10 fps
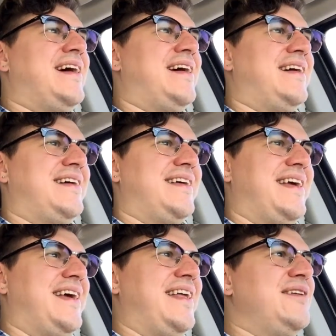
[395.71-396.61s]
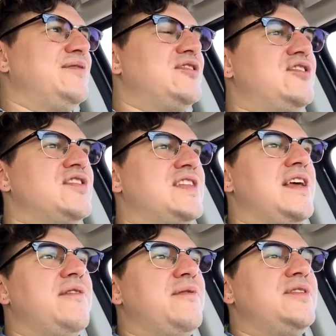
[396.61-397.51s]
Uh, it, it was just,
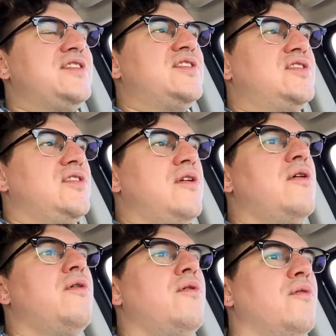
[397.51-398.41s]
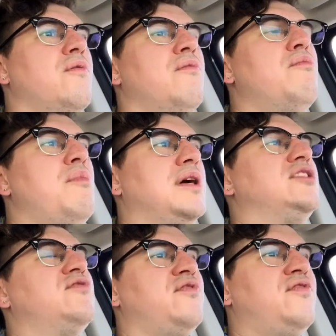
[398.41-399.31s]
it was so
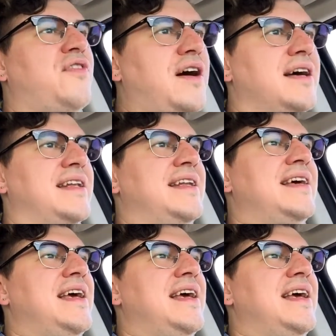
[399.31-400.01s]
much fun